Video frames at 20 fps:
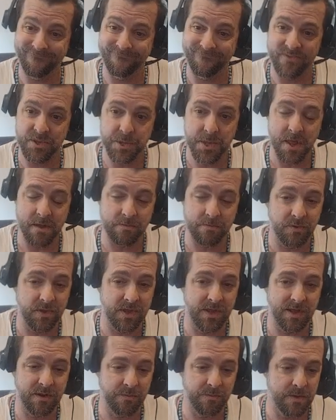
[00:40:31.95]
it's definitely
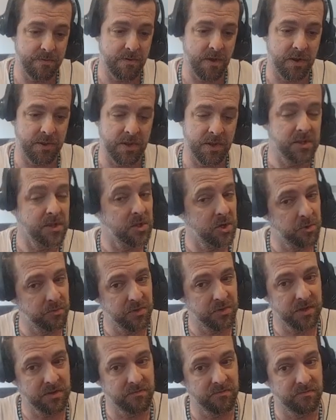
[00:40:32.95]
going to be affected a little bit.